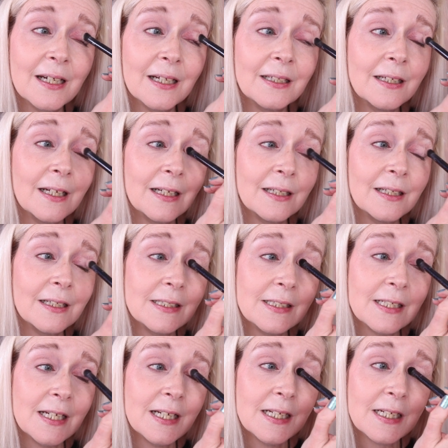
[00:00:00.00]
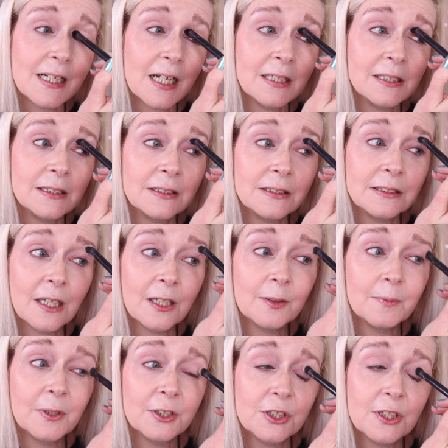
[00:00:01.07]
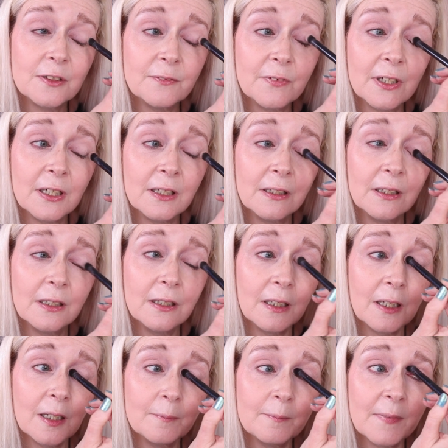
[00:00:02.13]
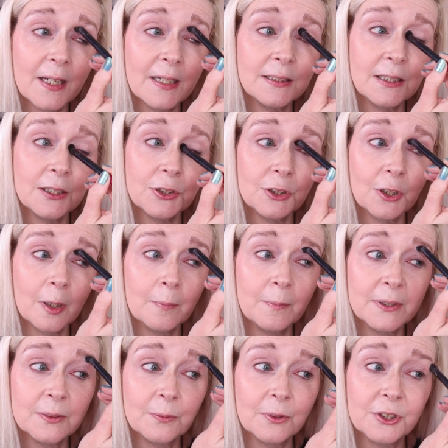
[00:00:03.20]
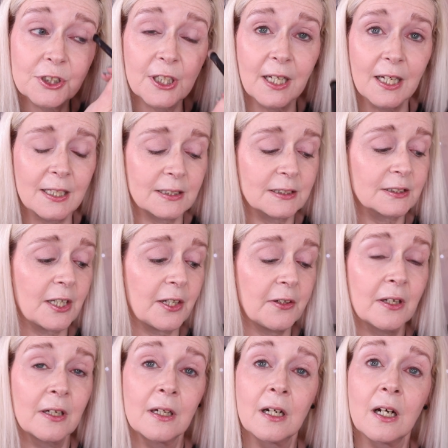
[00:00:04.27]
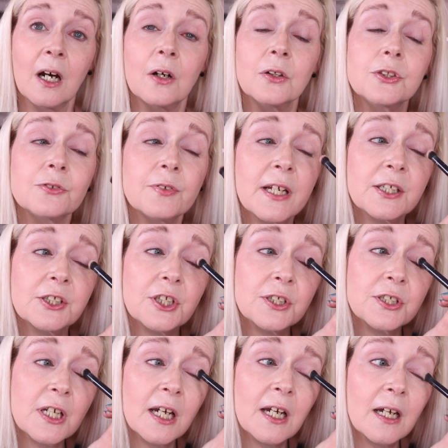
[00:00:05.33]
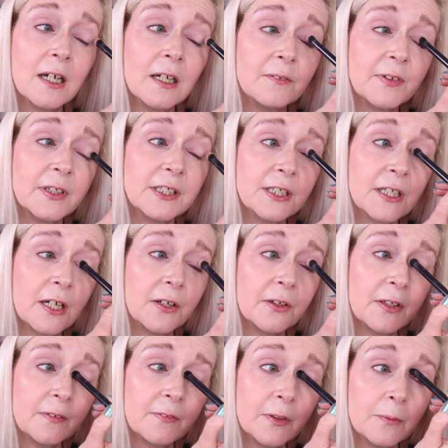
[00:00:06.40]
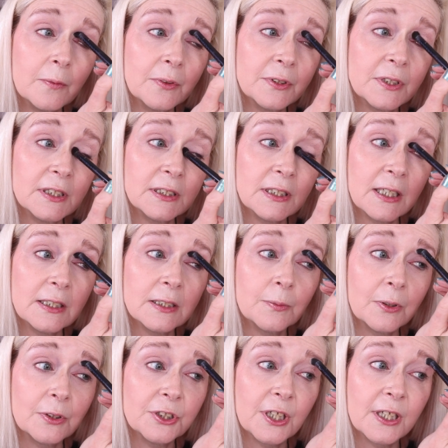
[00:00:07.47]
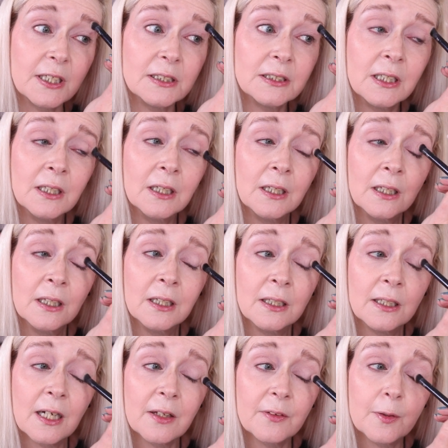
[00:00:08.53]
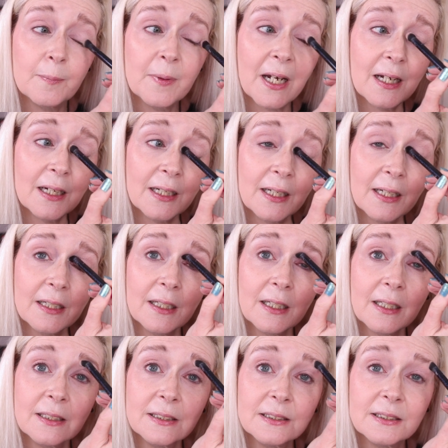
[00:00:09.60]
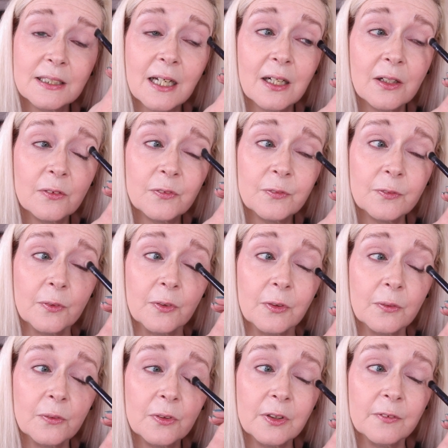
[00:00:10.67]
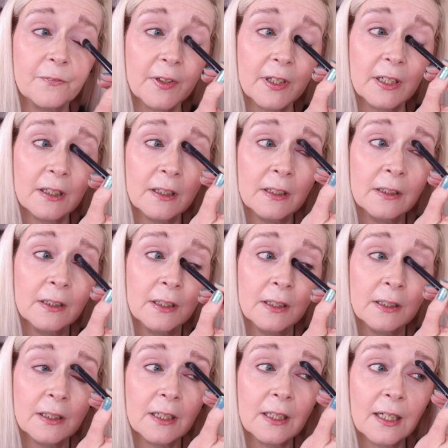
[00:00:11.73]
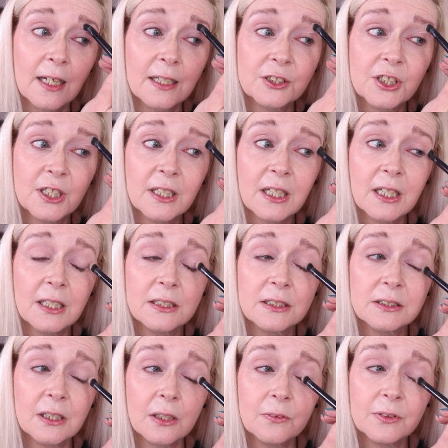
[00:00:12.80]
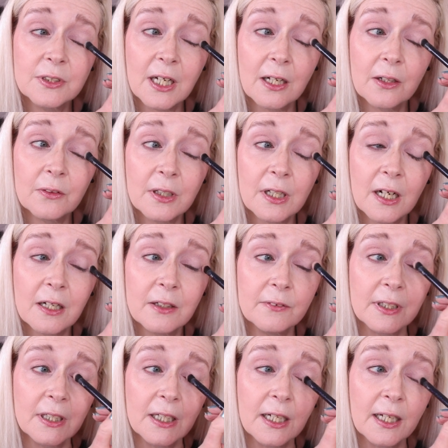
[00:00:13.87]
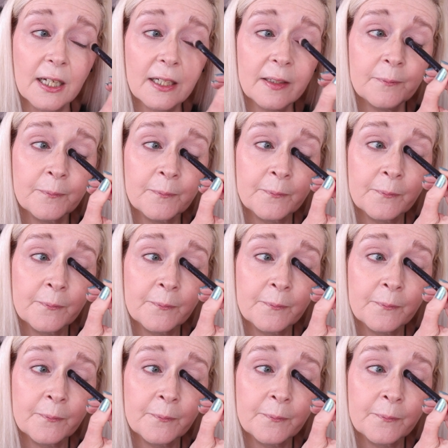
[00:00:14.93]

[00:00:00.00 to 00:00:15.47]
Angelica did so much of an amazing job swatching it, so I'll direct you to her video if you want to see swatches. Now the palette itself, or all of the collection, is sold out currently,